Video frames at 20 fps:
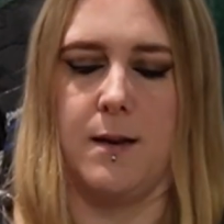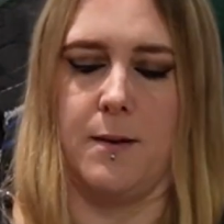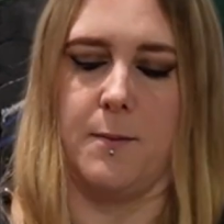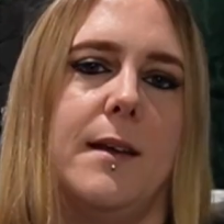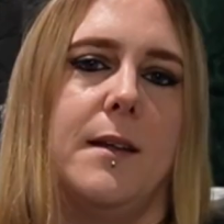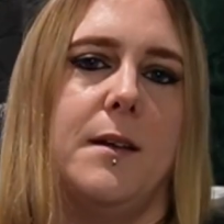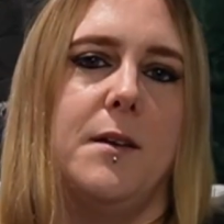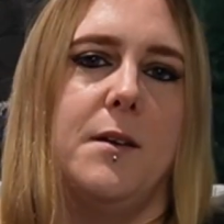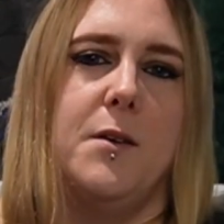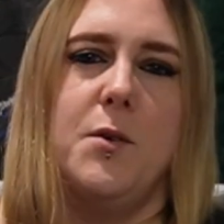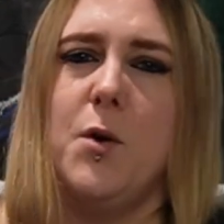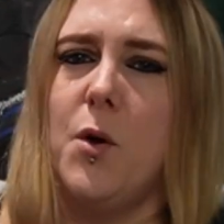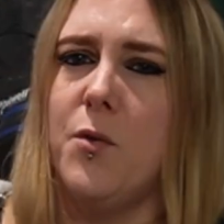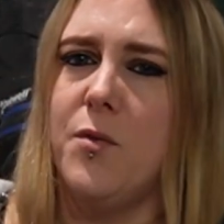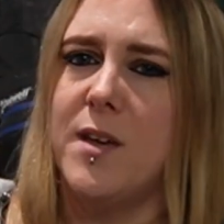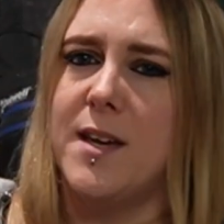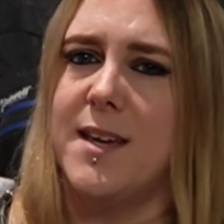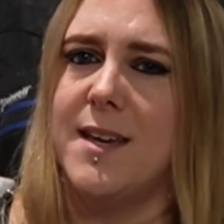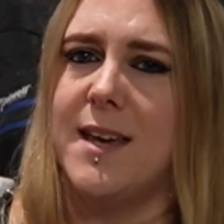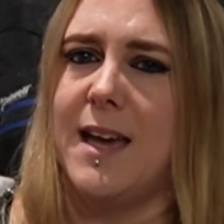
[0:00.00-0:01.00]
And not
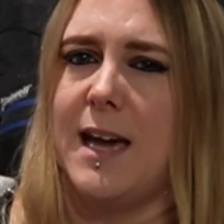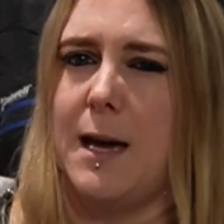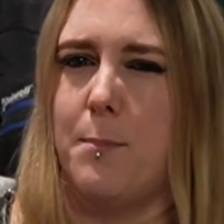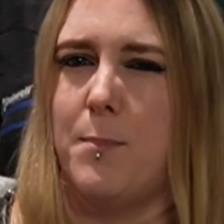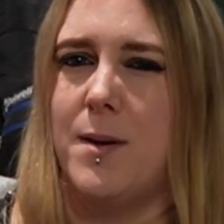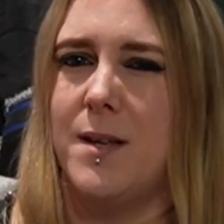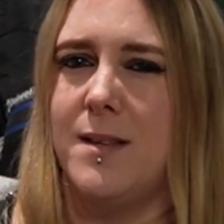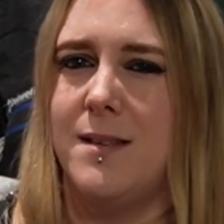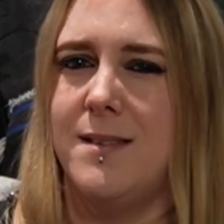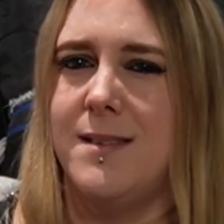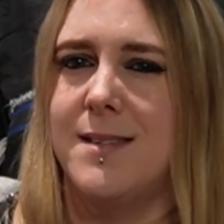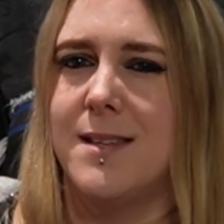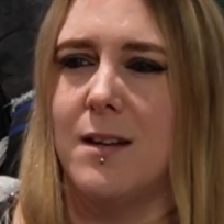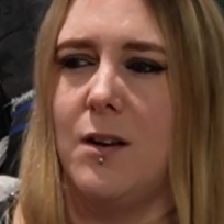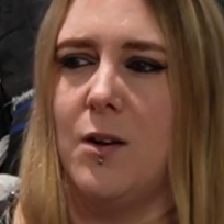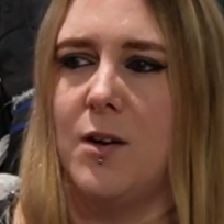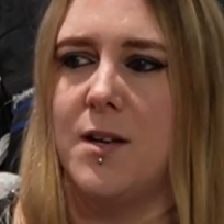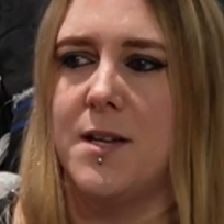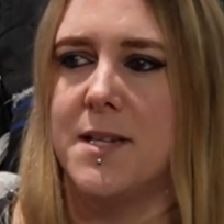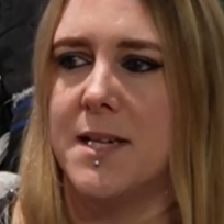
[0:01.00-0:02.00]
that it happens a
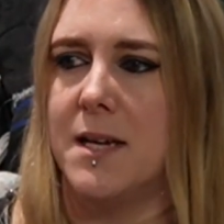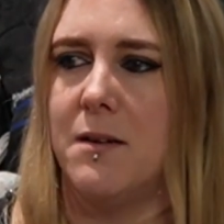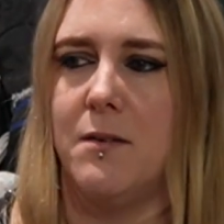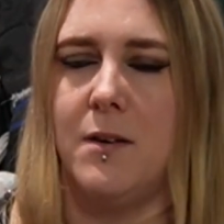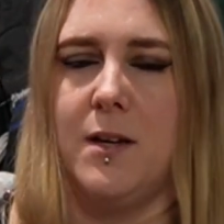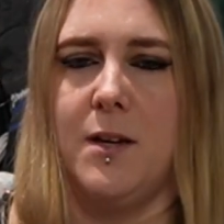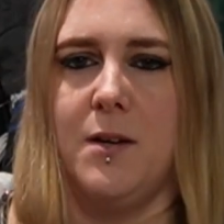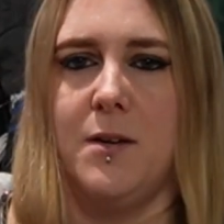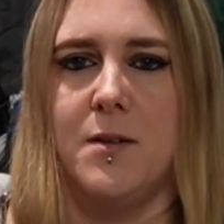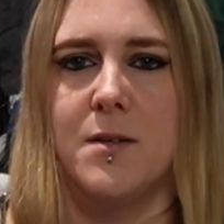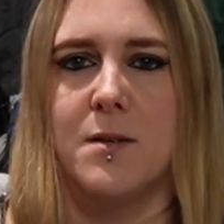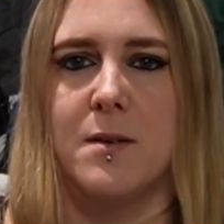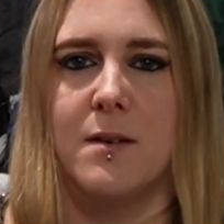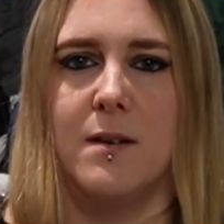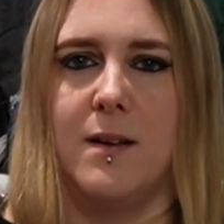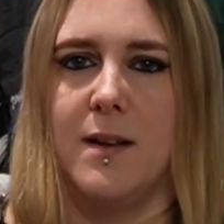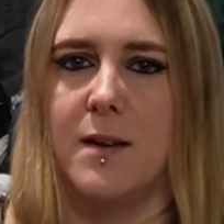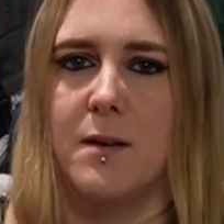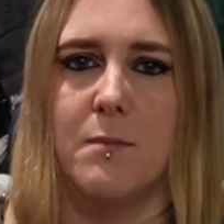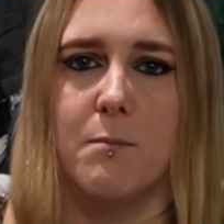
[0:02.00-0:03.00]
lot at Download,
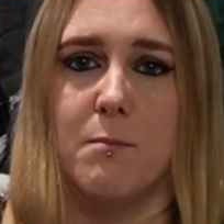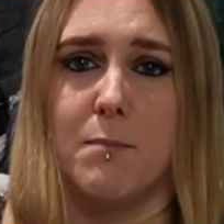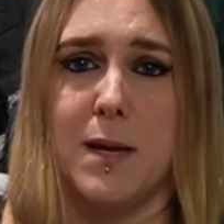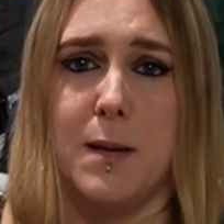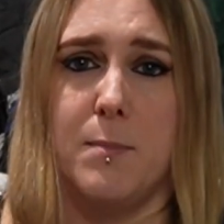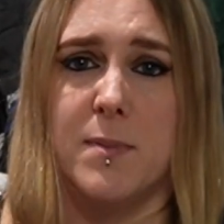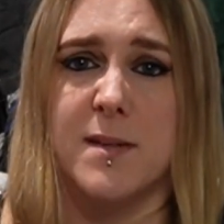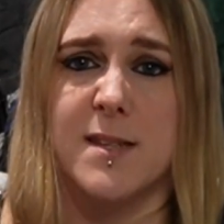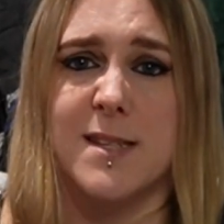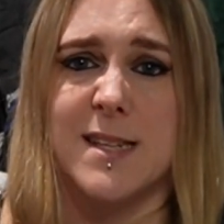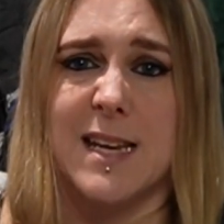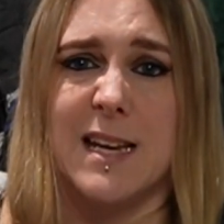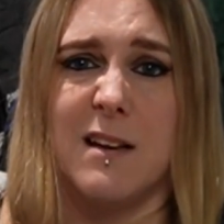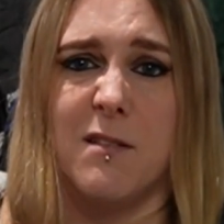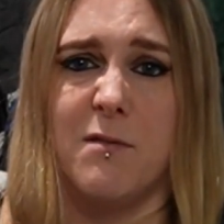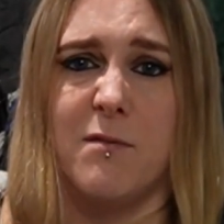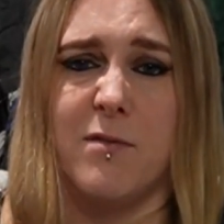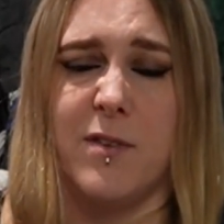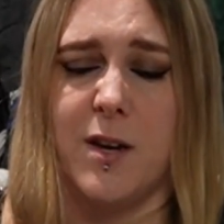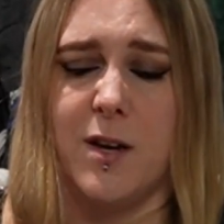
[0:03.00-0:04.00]
like people
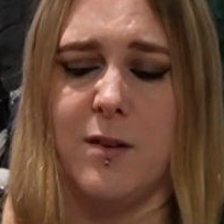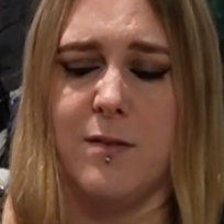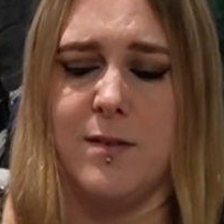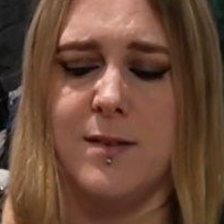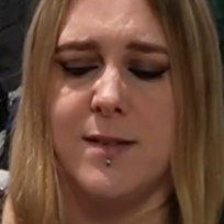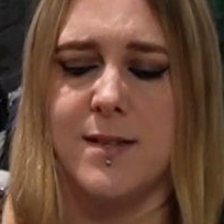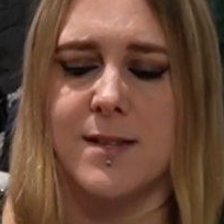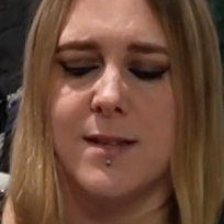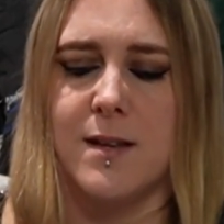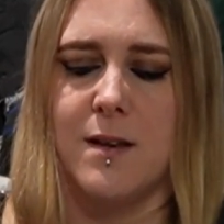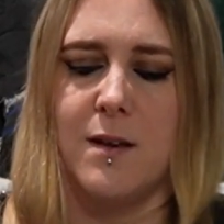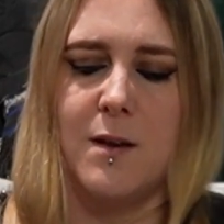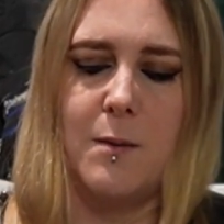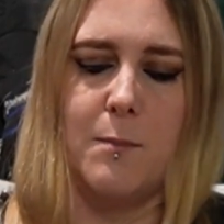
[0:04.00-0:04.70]
stealing phones.